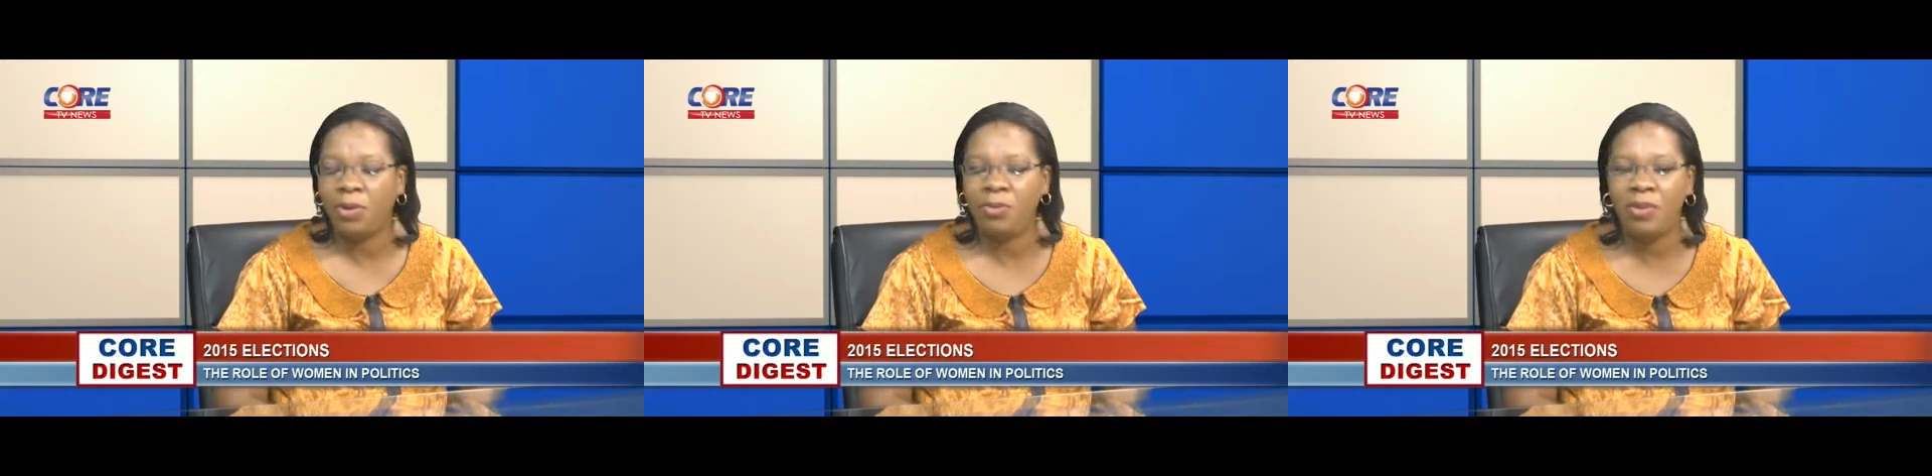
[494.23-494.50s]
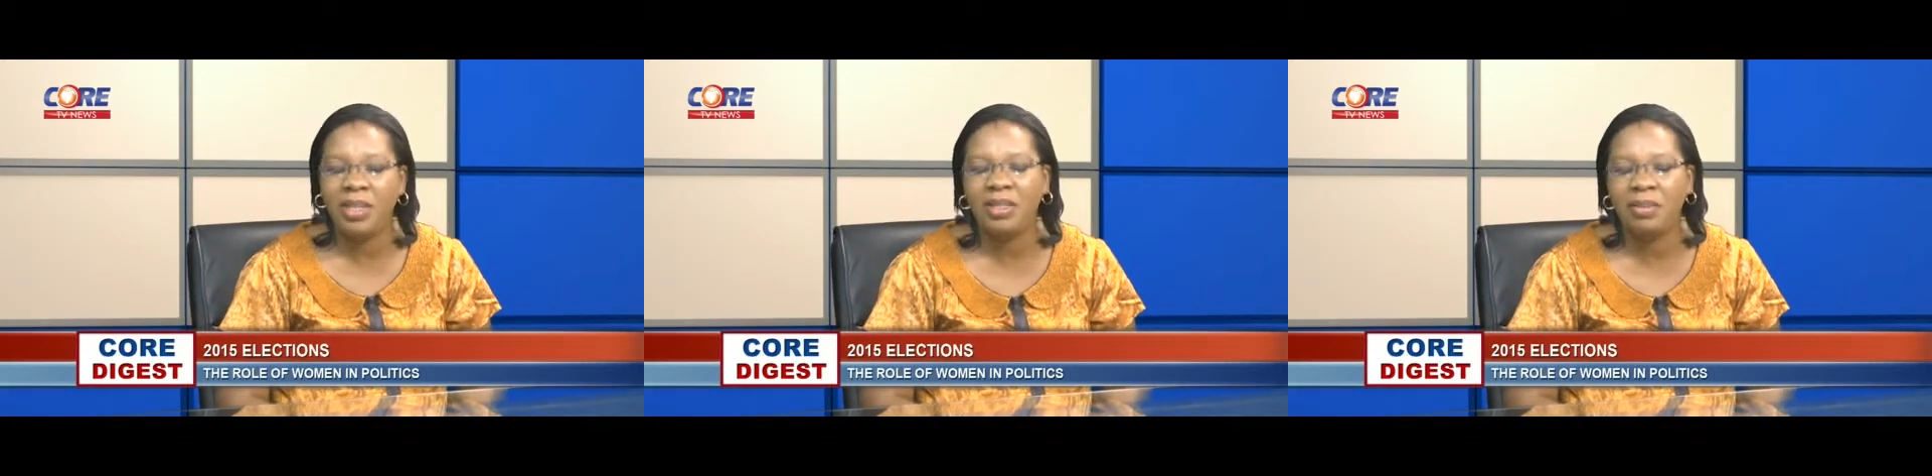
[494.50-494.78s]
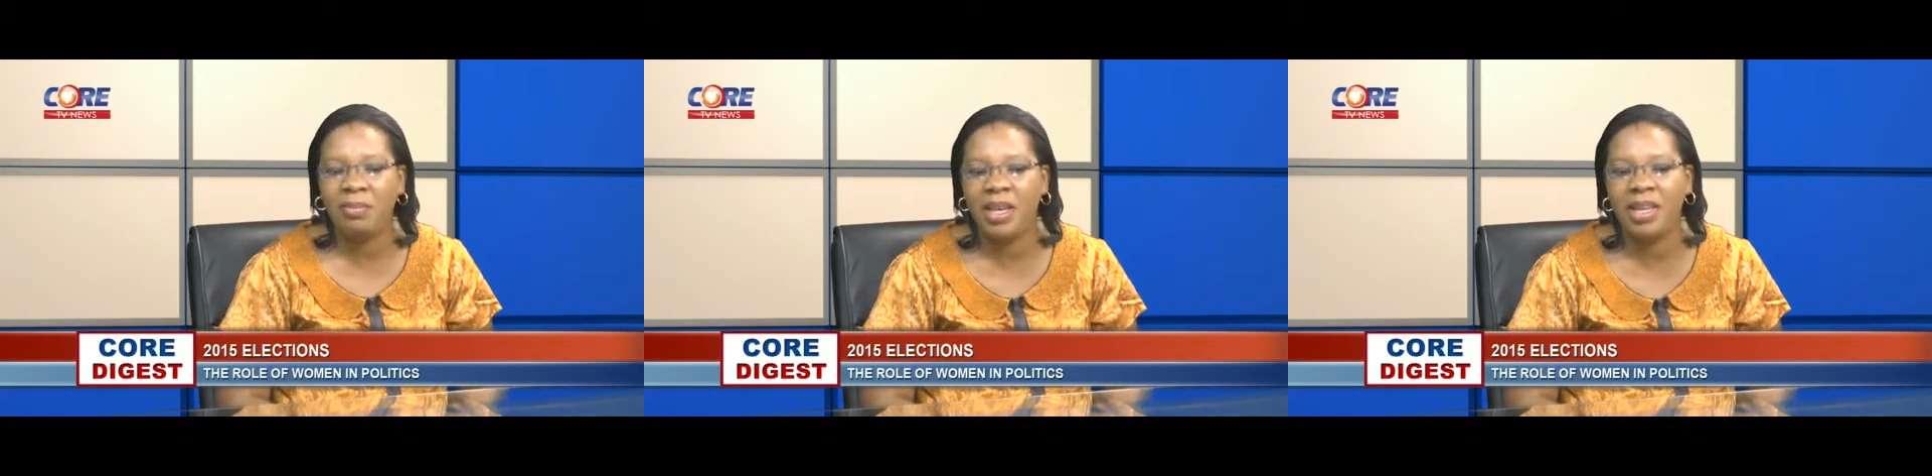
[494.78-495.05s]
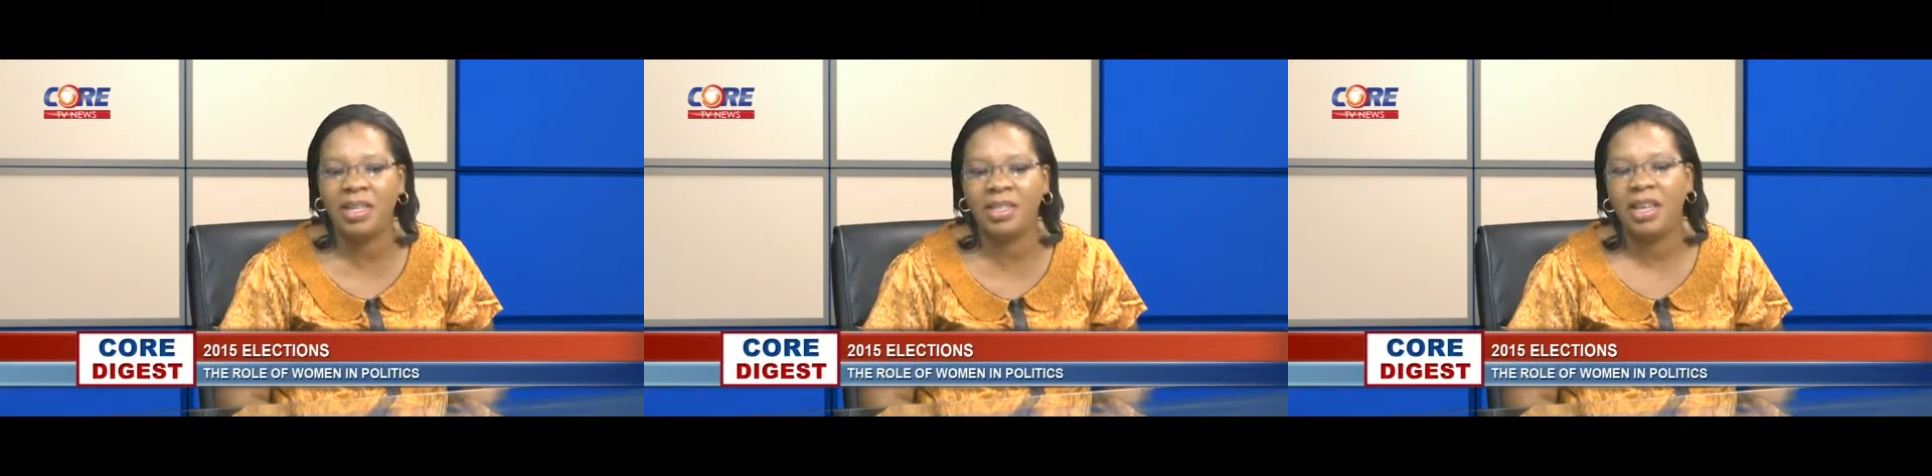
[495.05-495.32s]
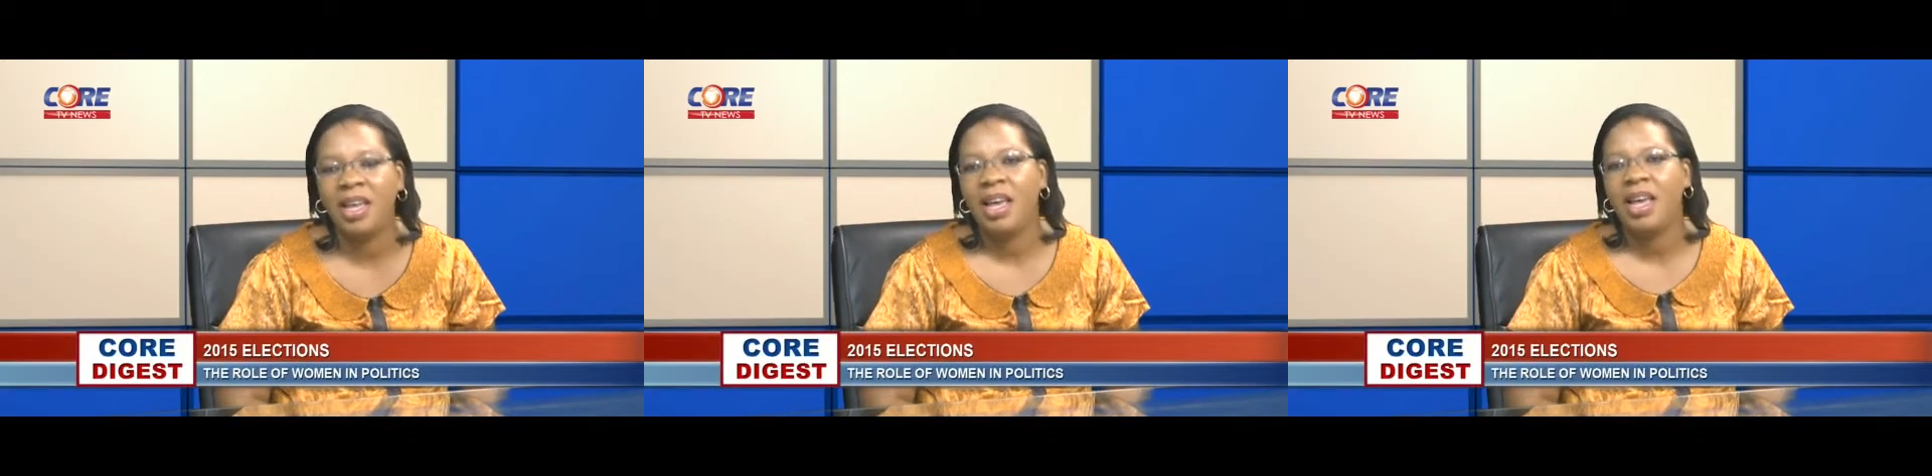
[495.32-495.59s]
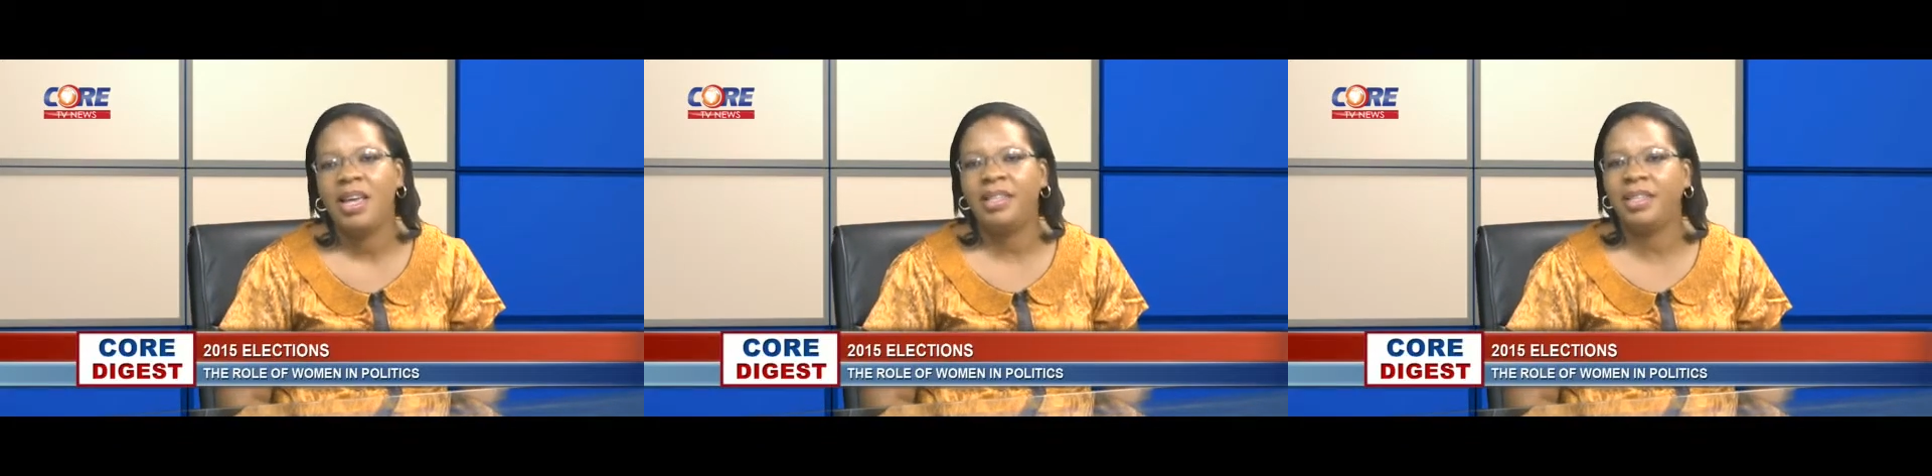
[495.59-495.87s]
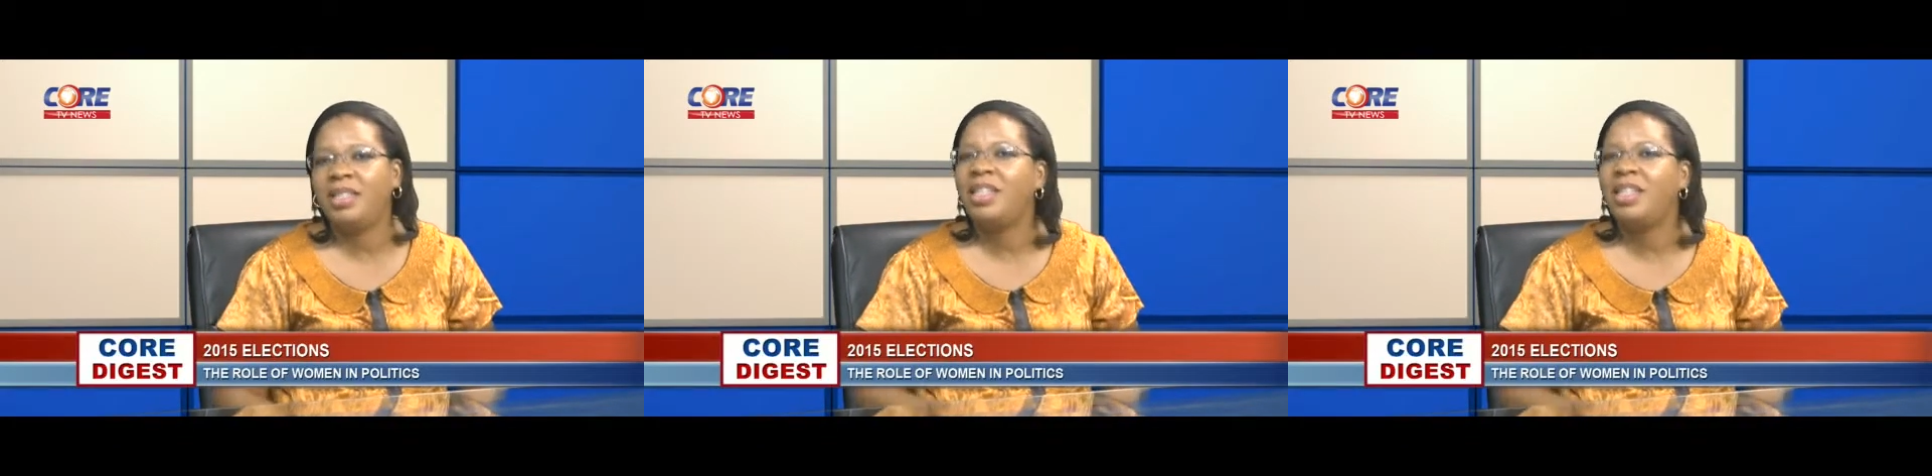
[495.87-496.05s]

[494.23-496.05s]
The reason being is, this